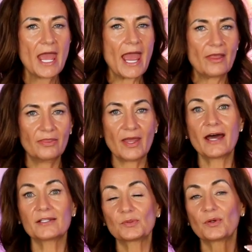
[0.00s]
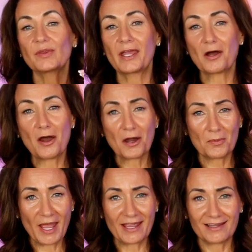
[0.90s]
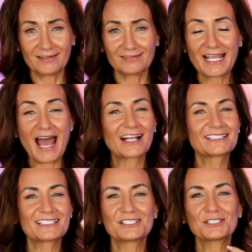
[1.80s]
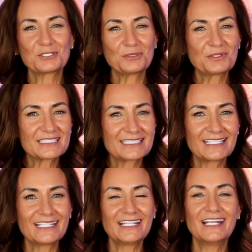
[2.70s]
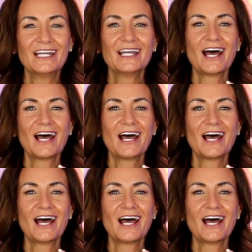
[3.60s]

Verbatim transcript: and that is where they are paying taxes to the city,